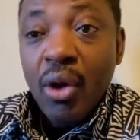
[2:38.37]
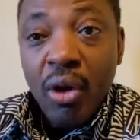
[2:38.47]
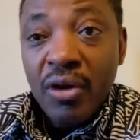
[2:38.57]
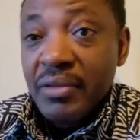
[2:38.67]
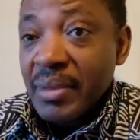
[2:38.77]

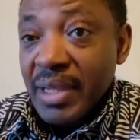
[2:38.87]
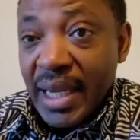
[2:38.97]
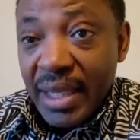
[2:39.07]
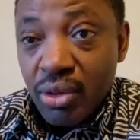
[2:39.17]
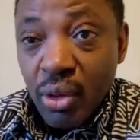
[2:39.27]
All of them, they
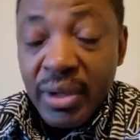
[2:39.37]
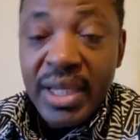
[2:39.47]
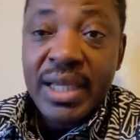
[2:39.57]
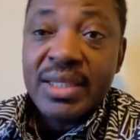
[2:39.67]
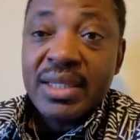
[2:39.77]
don't turn
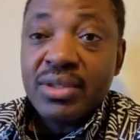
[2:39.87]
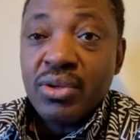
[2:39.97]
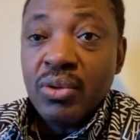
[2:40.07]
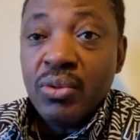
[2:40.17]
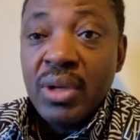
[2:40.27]
against the
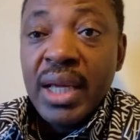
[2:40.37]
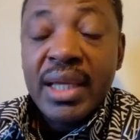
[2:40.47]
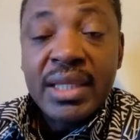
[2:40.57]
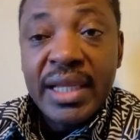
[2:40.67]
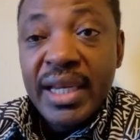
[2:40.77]
struggle.
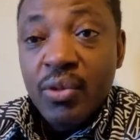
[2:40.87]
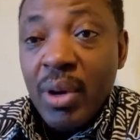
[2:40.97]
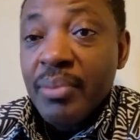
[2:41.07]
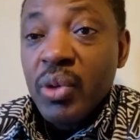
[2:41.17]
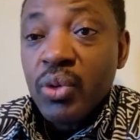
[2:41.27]
They need the
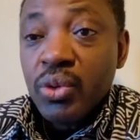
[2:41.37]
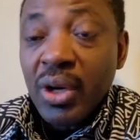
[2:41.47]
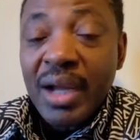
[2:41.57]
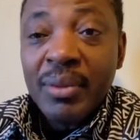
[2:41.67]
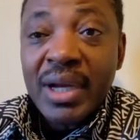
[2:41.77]
one way we
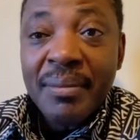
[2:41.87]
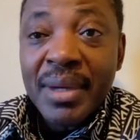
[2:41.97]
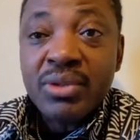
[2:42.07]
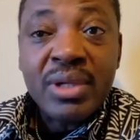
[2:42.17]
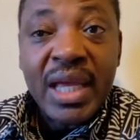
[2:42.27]
talk about
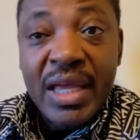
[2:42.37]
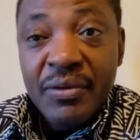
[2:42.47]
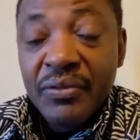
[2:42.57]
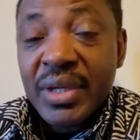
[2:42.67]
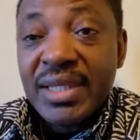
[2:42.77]
Ambazonia,
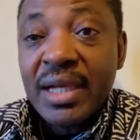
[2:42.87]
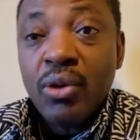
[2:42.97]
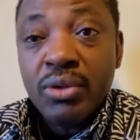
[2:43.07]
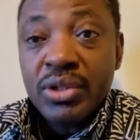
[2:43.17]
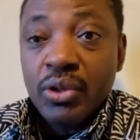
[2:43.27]
even for inside
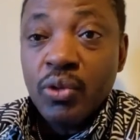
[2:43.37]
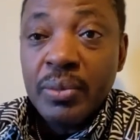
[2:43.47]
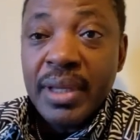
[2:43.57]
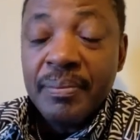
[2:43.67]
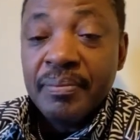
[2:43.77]
country
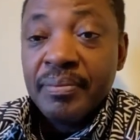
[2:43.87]
group them.